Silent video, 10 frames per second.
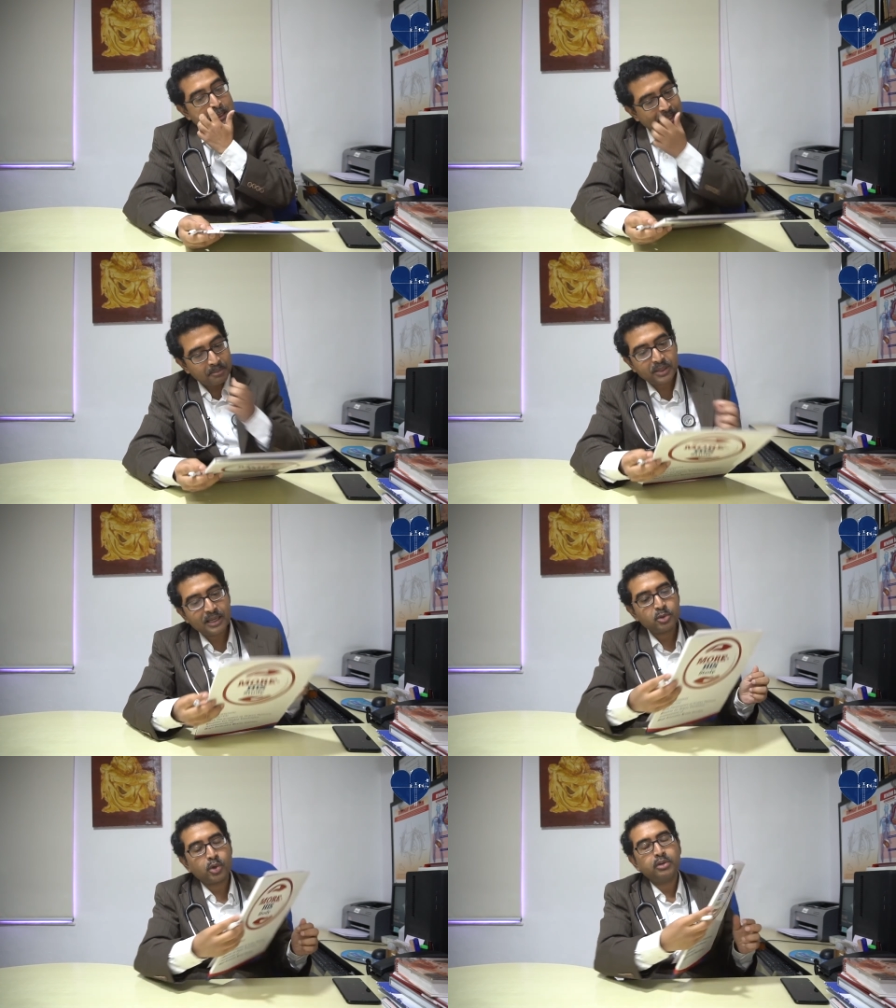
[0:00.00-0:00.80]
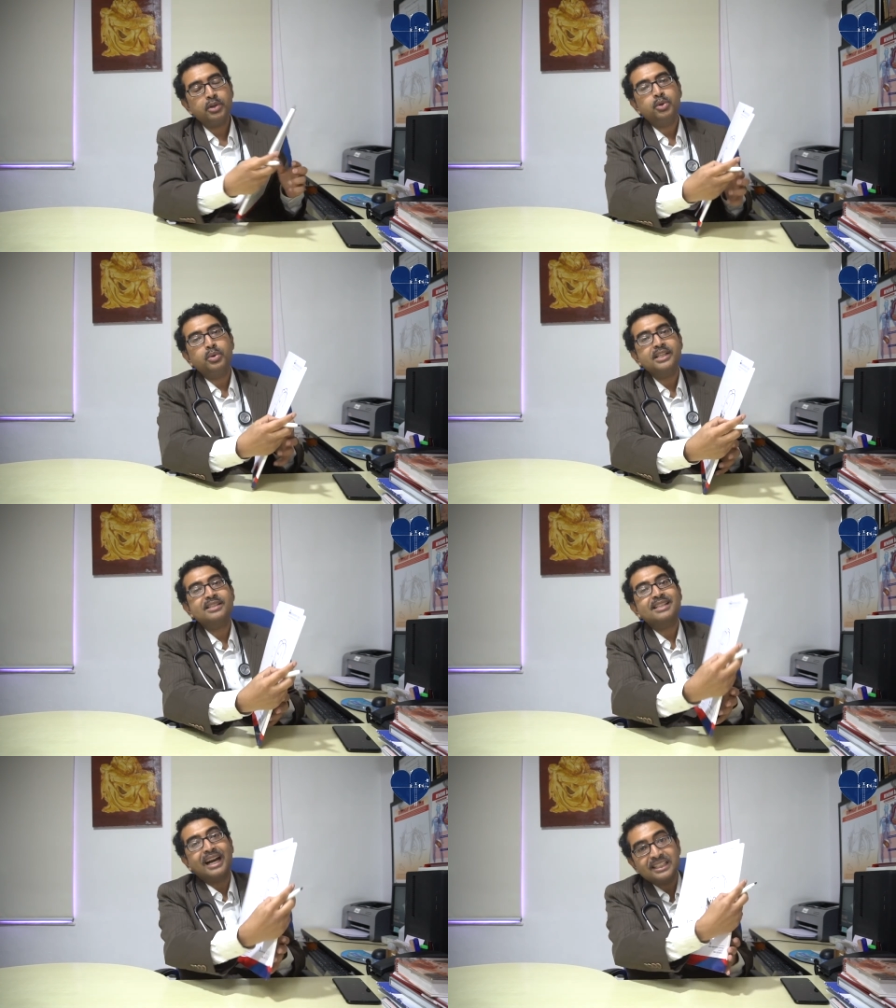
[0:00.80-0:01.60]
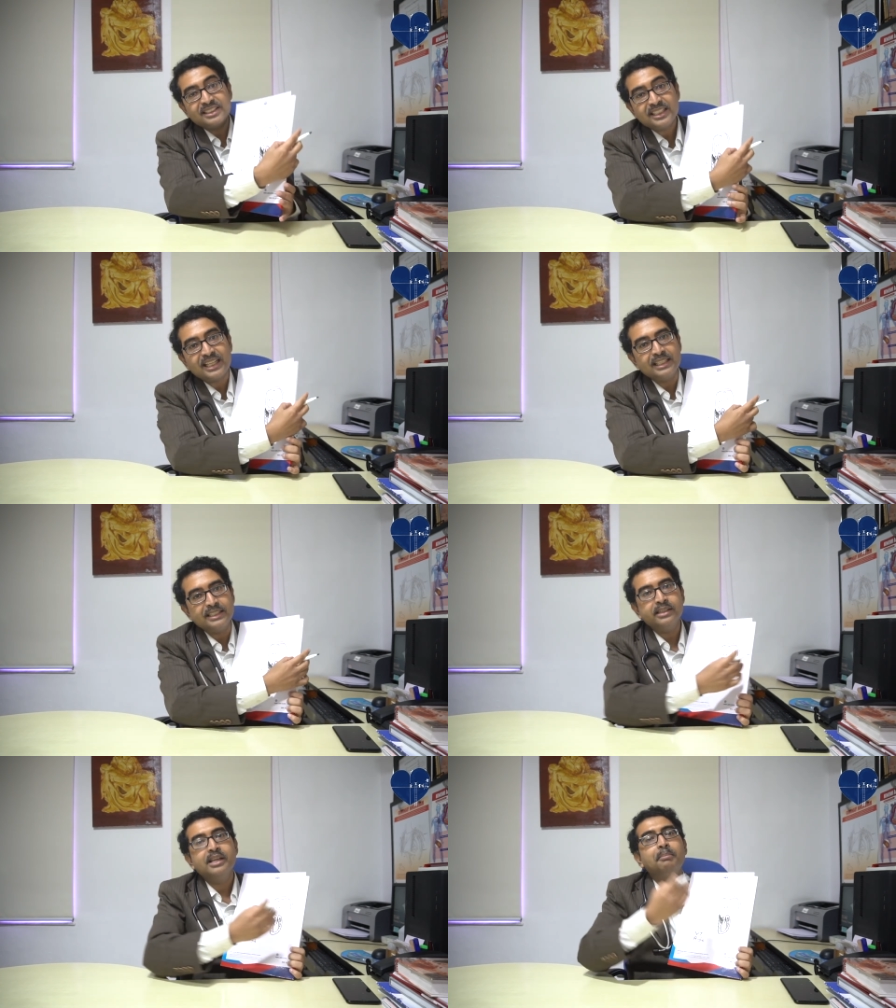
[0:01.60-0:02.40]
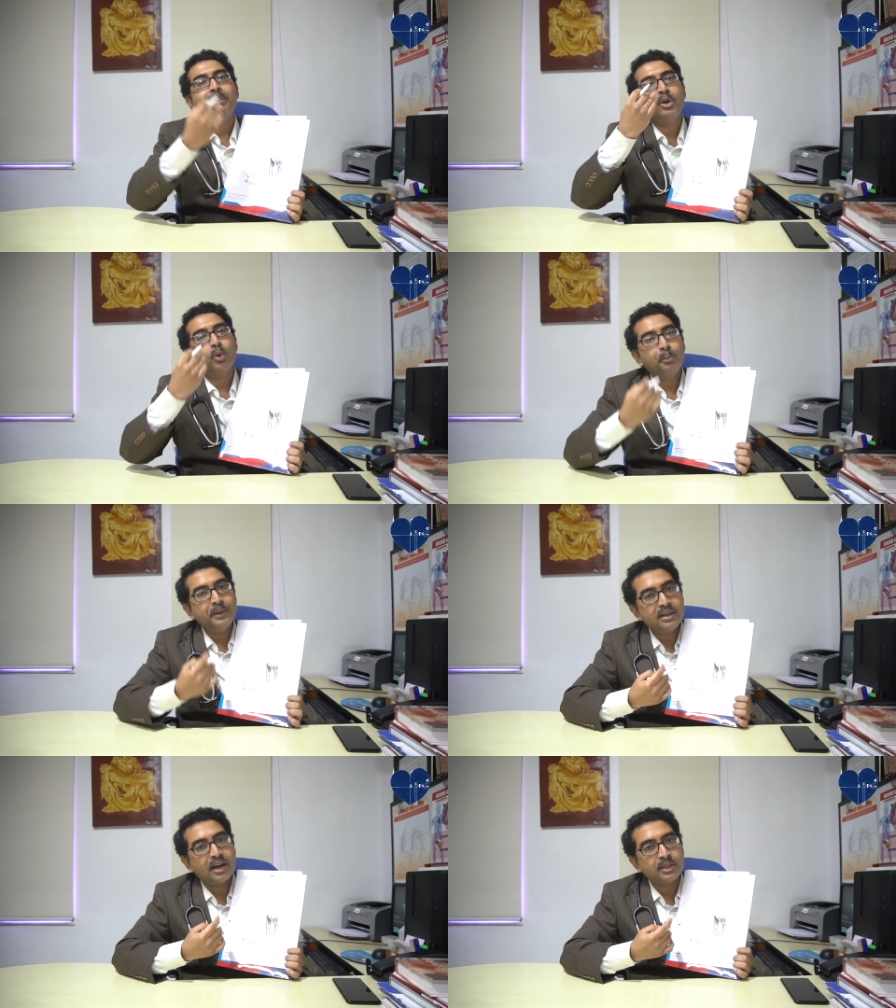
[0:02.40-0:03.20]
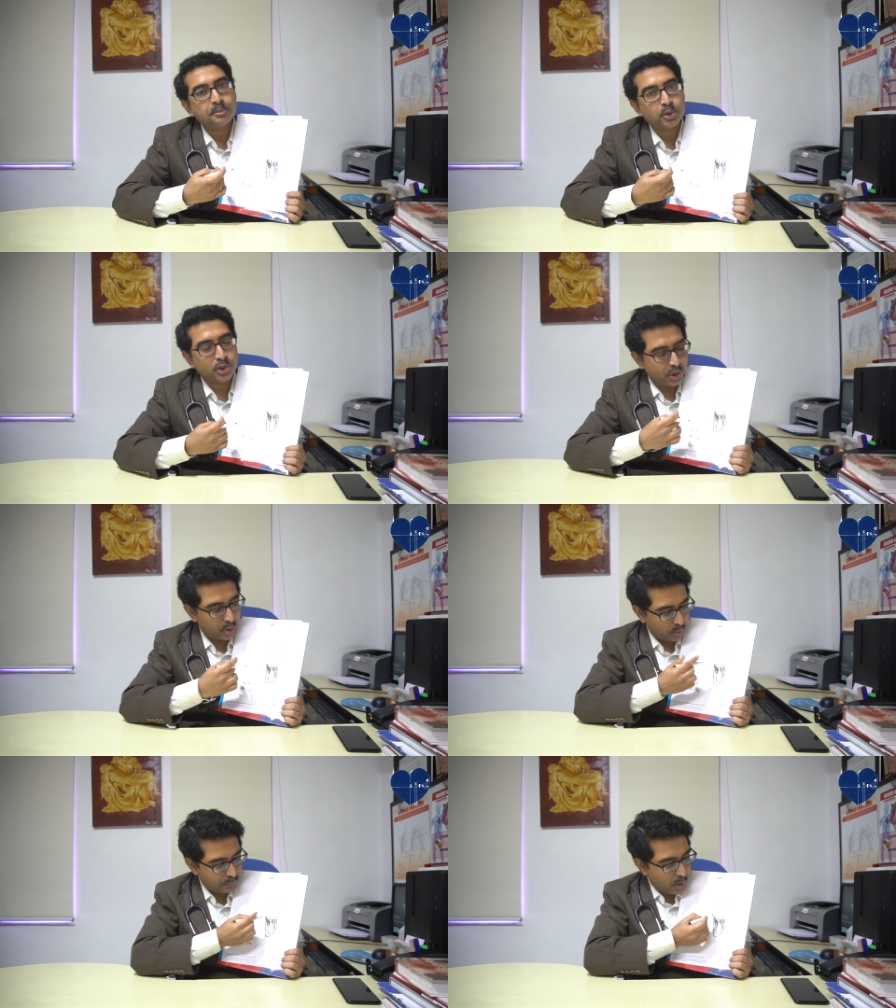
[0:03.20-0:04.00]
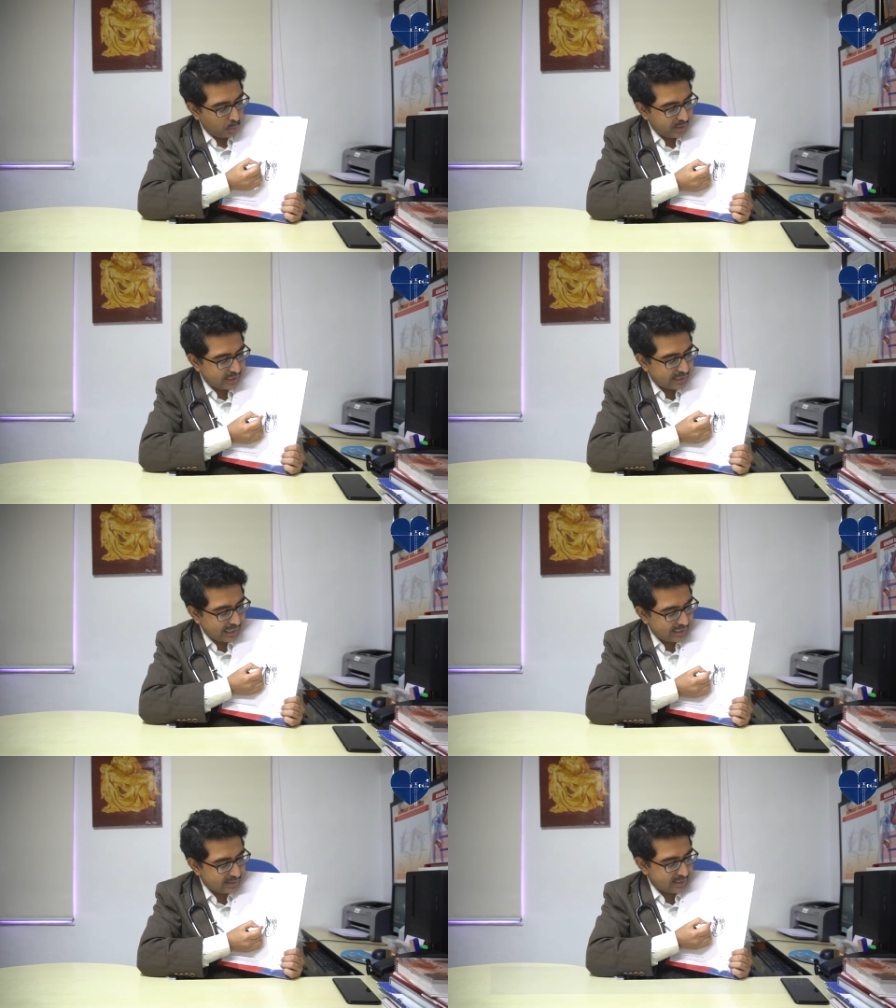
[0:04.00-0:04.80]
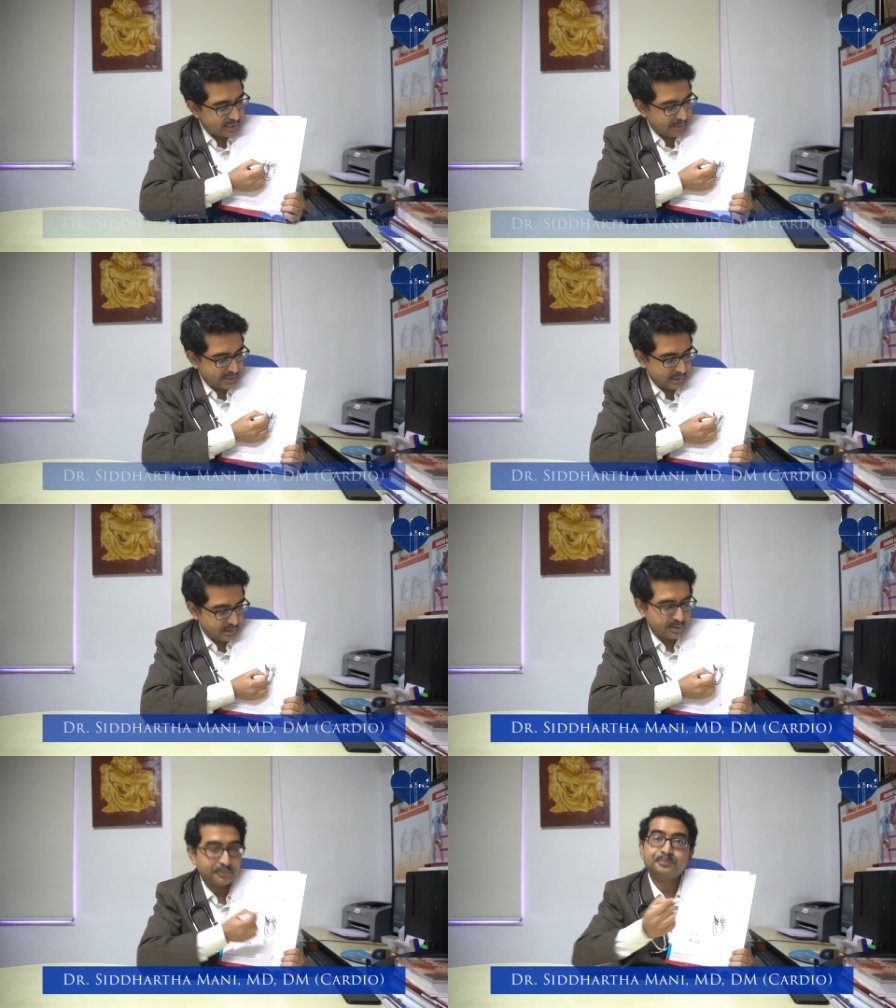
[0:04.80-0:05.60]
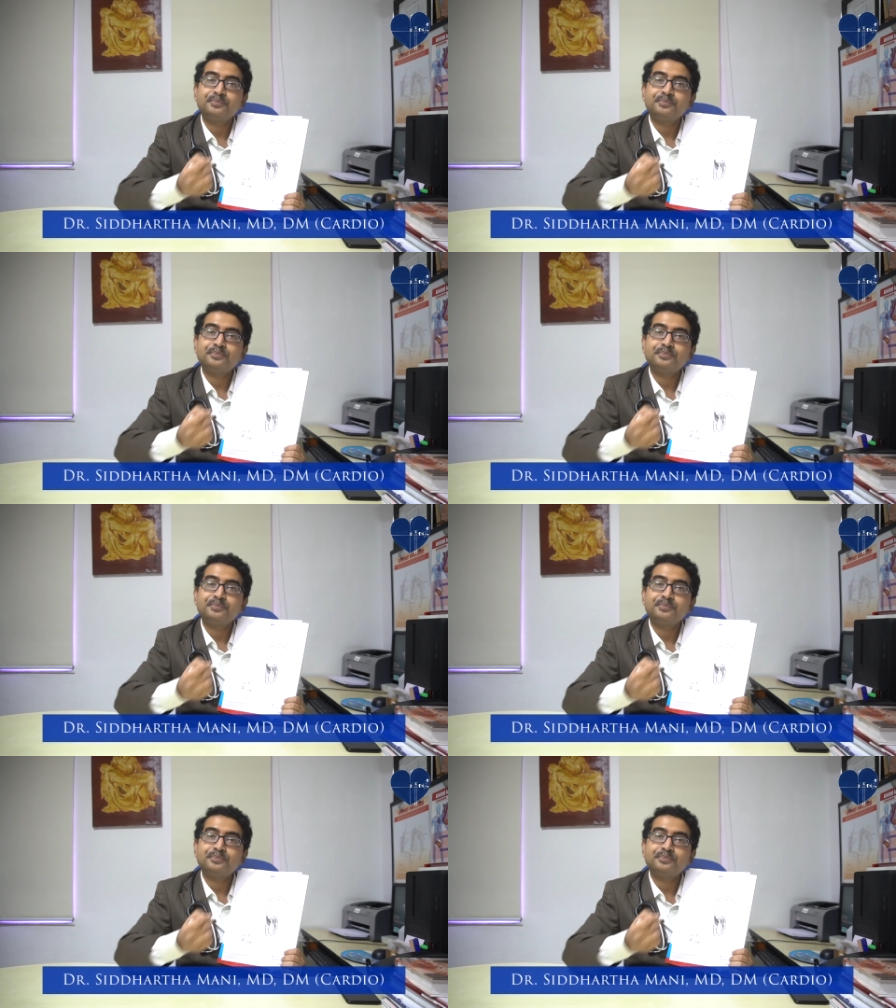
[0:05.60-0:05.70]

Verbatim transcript: Sometimes what we do is surgically, by open heart procedure, we cut these muscles.